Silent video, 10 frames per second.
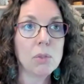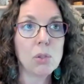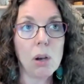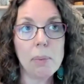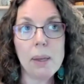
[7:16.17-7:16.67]

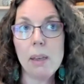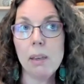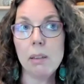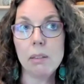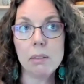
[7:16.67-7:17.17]
jaw
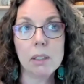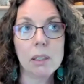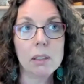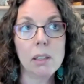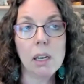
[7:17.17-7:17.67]
pain,
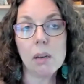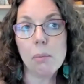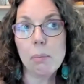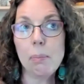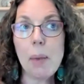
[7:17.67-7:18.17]

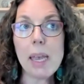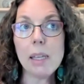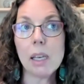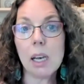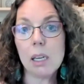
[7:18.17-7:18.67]

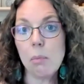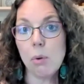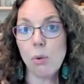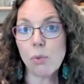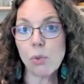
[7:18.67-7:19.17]
pain that kind of
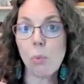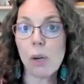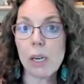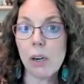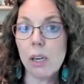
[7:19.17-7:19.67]
moves from
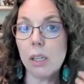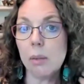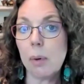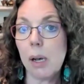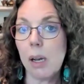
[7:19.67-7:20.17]
one area
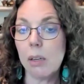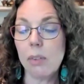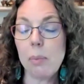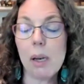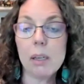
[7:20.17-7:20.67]
of
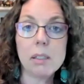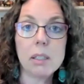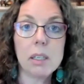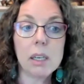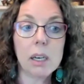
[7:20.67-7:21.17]
the body
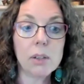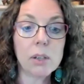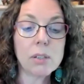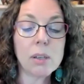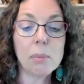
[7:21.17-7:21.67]
to the
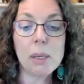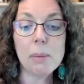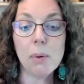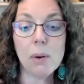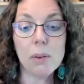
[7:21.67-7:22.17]
other. Some
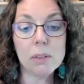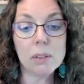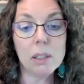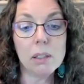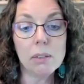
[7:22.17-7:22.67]
people,
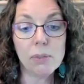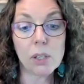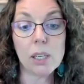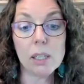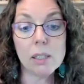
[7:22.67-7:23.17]
for
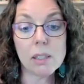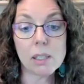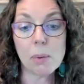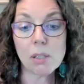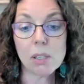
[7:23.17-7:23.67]
kids
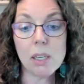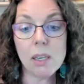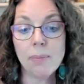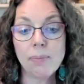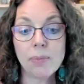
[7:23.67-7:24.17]

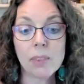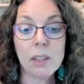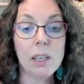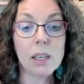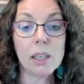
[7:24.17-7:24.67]
especially,
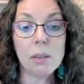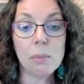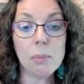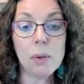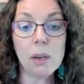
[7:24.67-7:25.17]
it
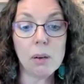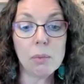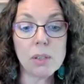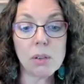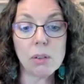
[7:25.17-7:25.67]
can
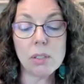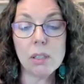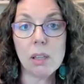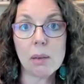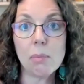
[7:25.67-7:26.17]
result
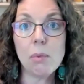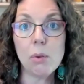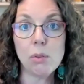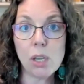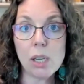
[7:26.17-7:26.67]
in like
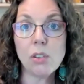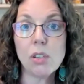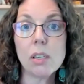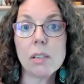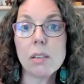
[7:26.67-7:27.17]
mood
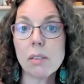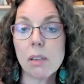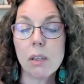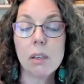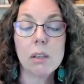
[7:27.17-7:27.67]
changes,